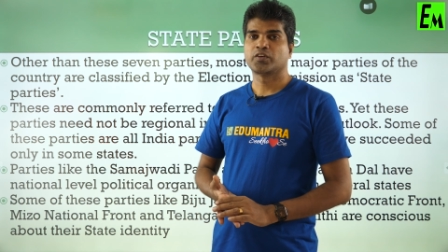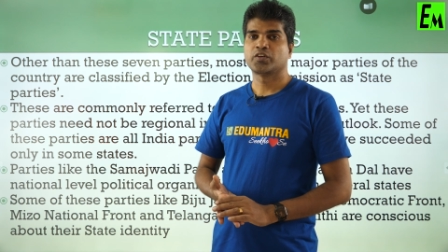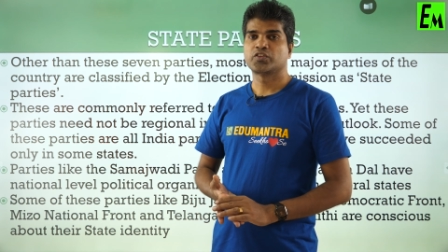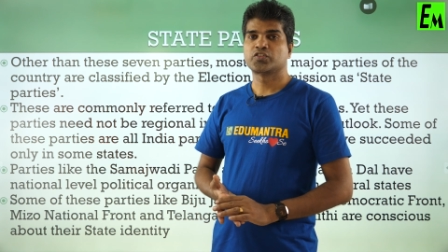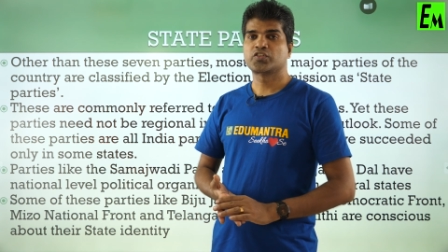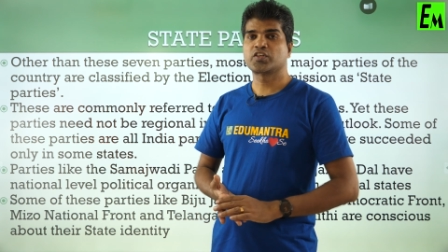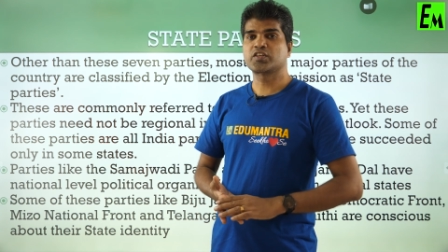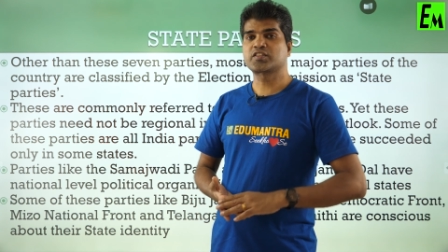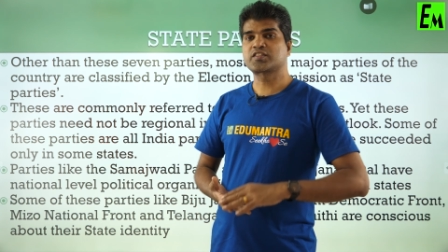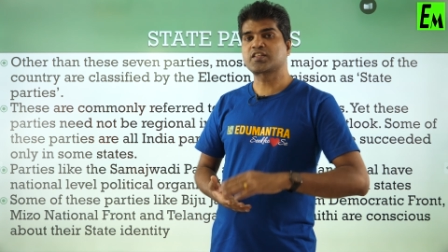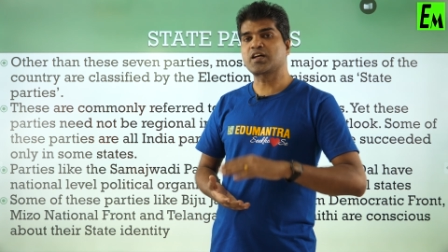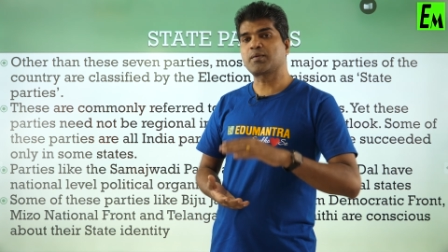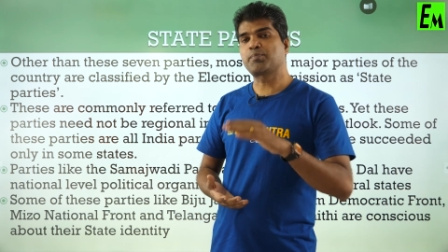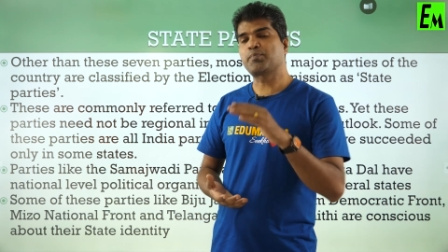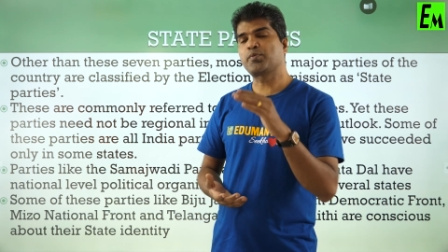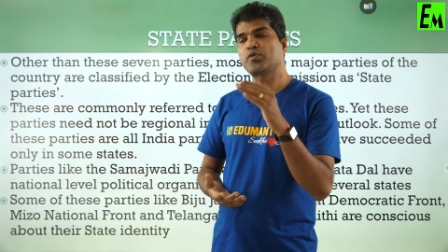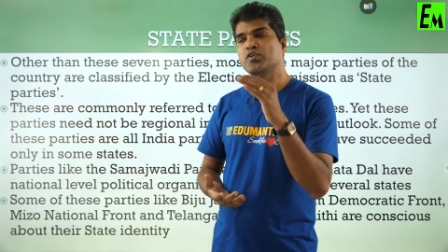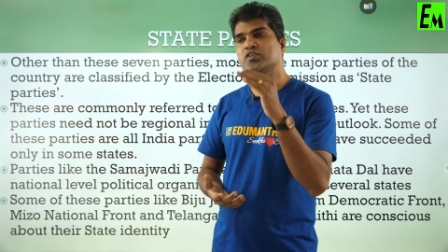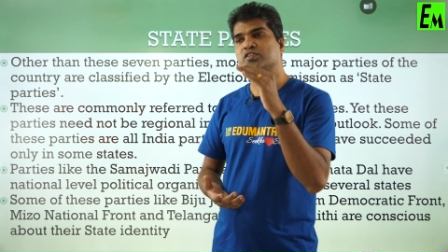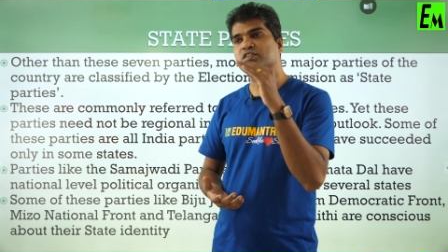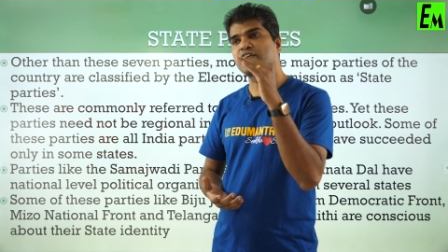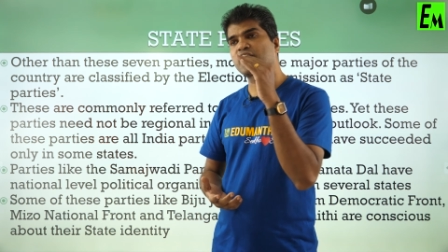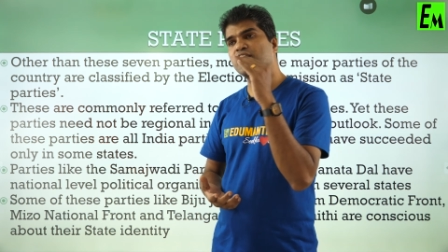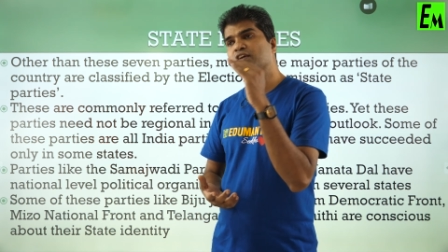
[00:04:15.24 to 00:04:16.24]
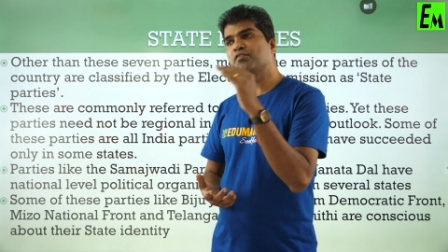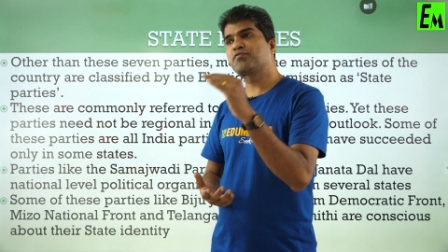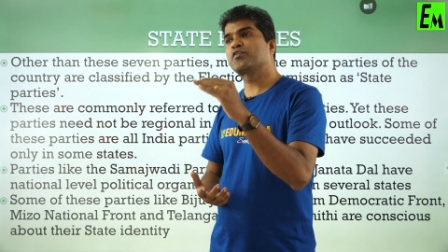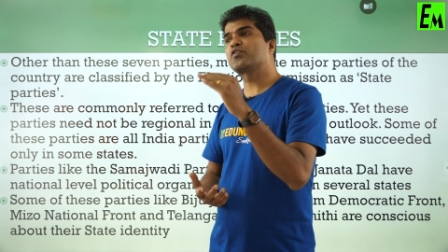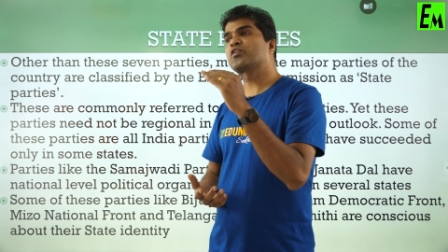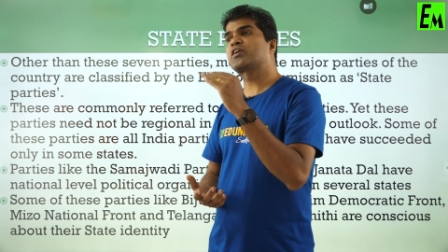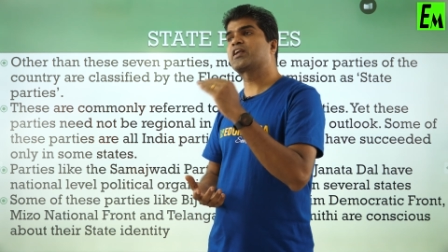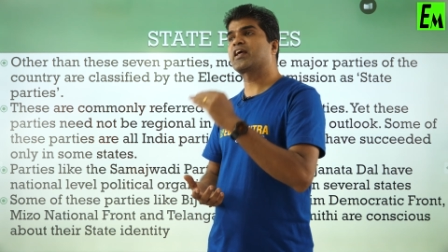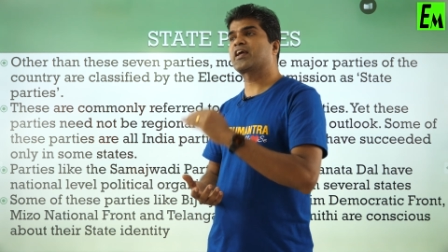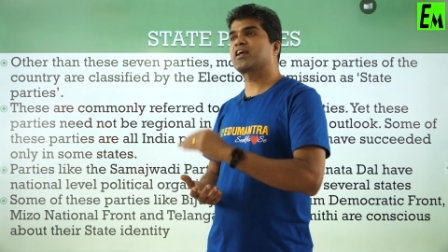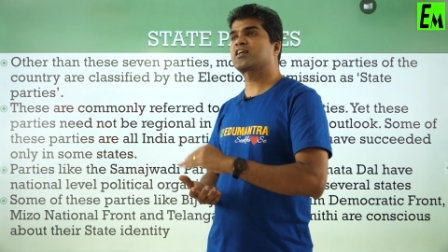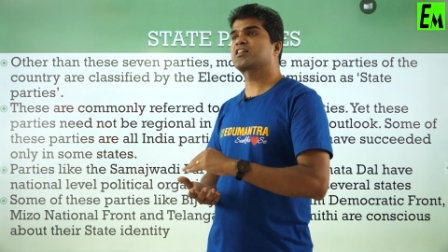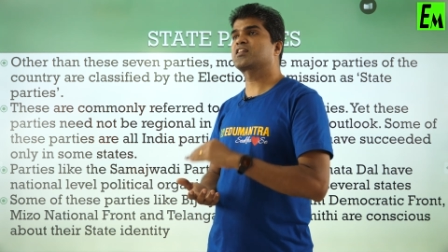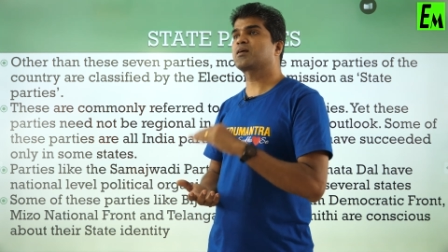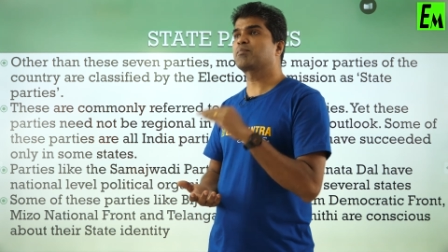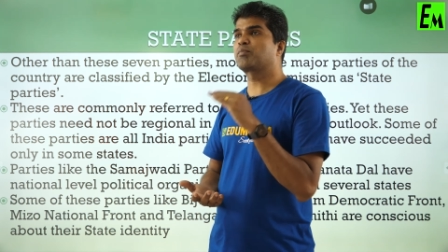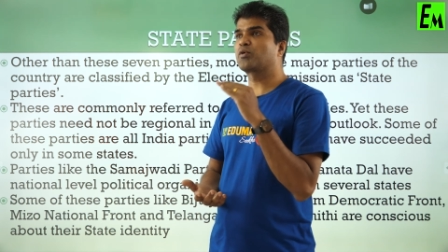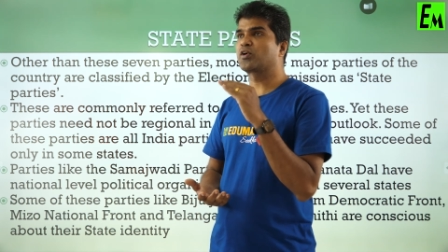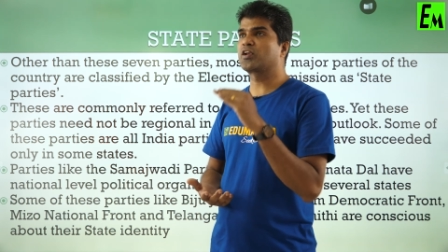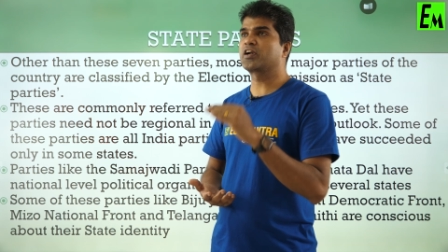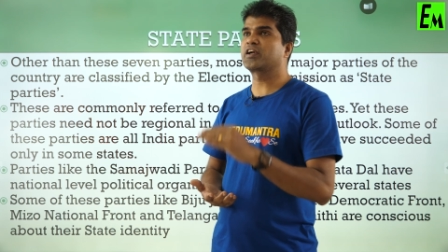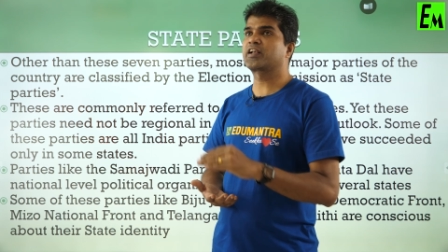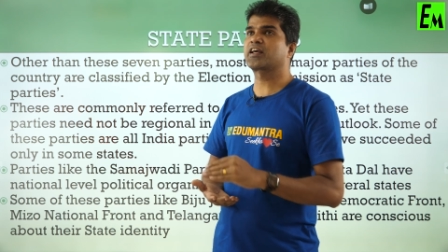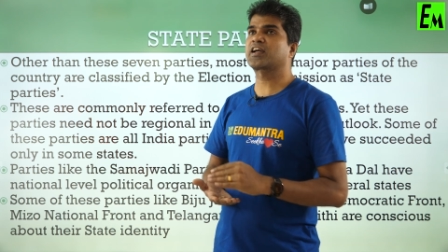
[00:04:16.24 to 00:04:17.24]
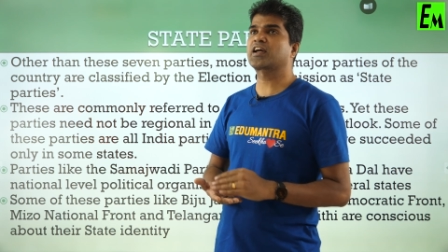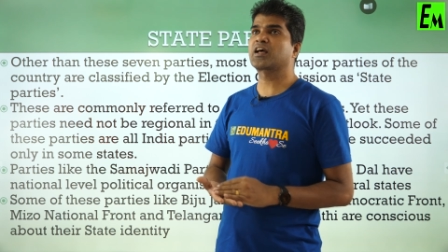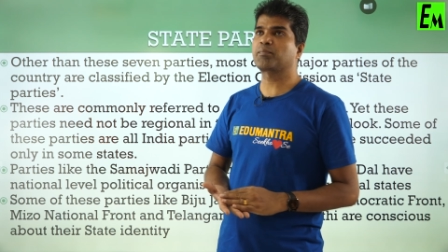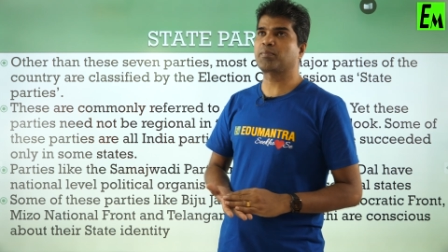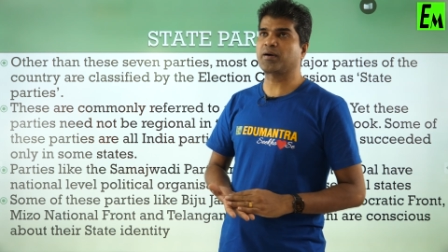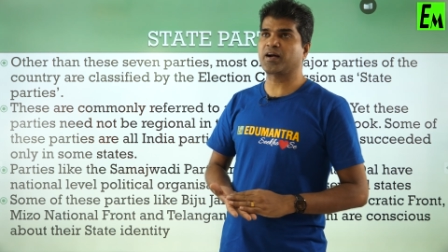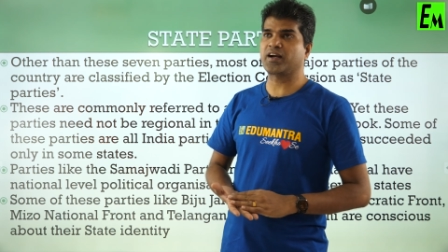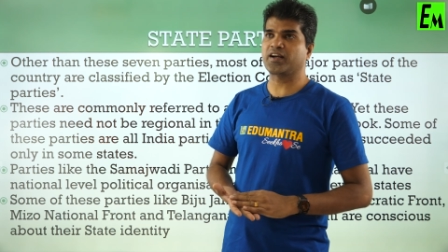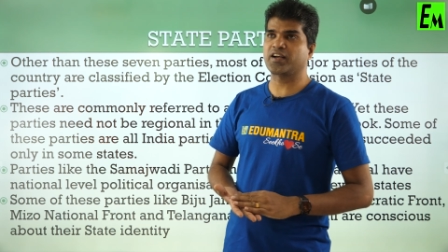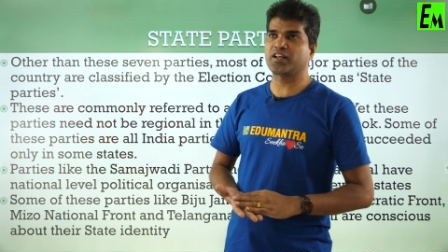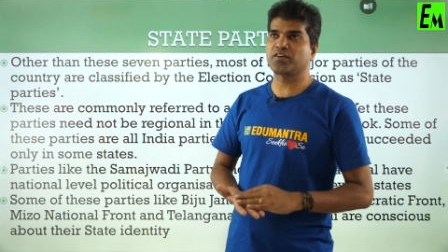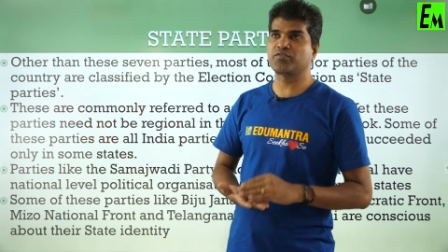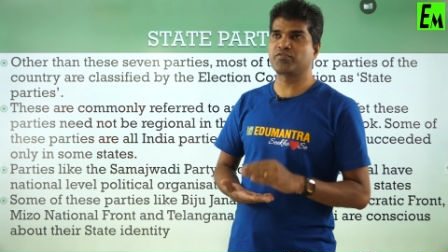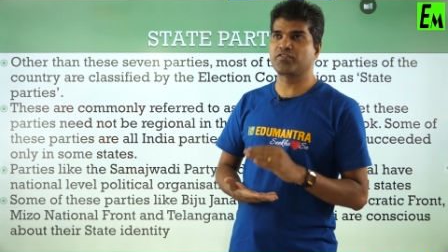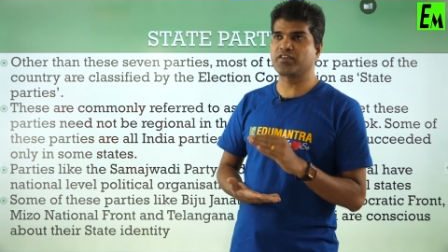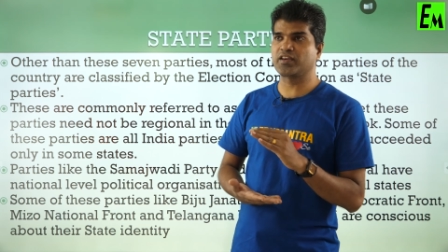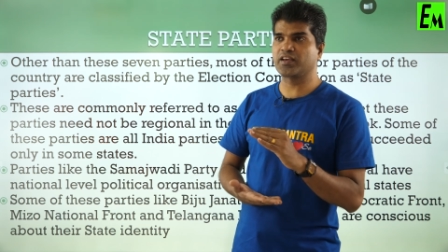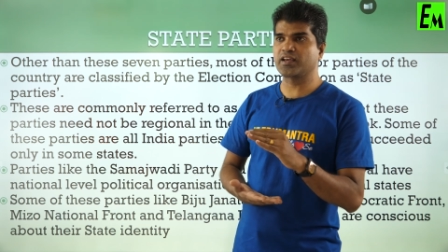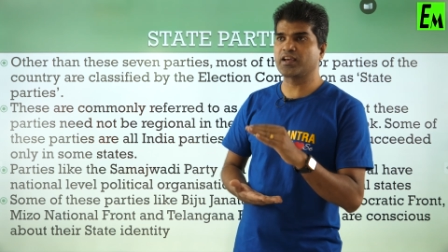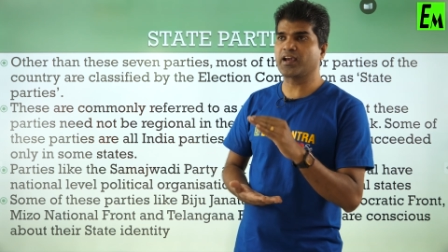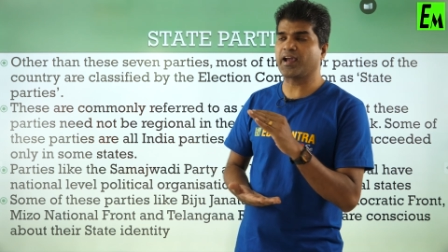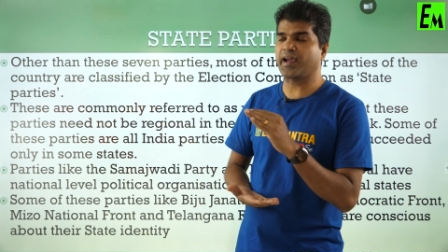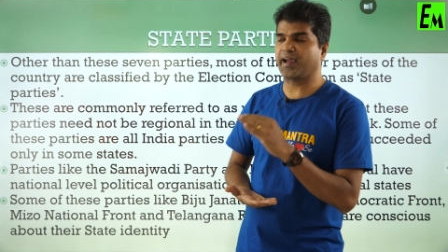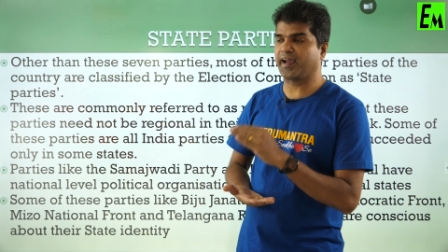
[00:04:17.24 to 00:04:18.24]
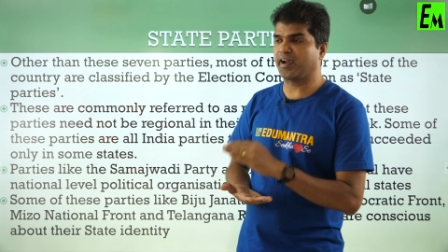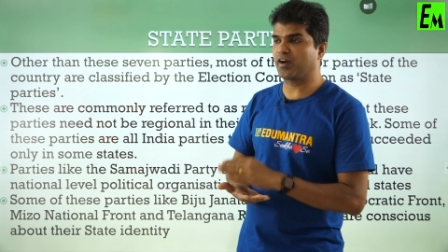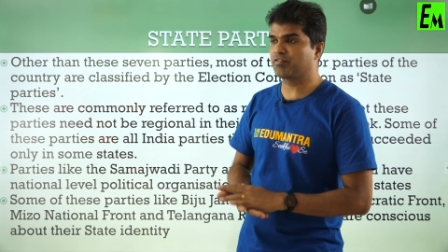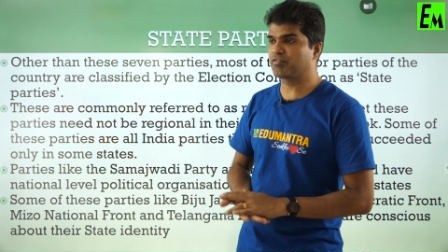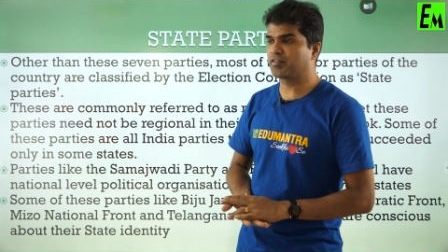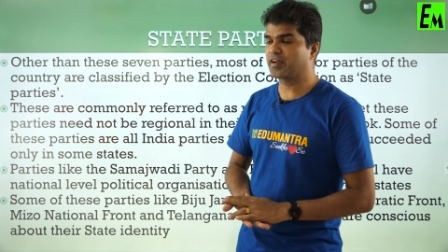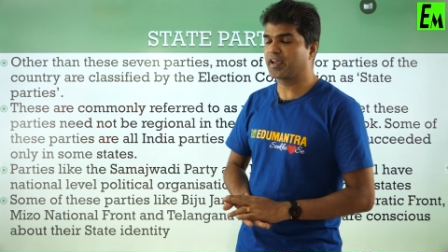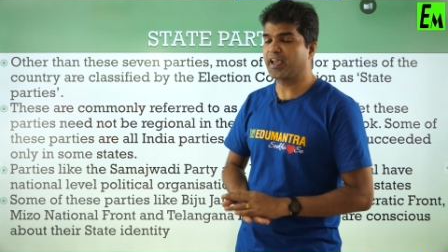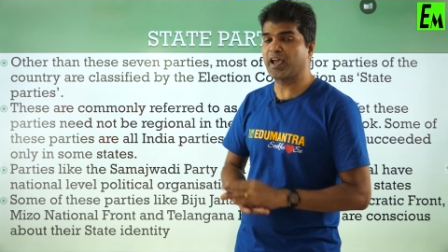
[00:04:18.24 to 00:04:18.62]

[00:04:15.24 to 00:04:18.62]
See suppose if you take the political party we have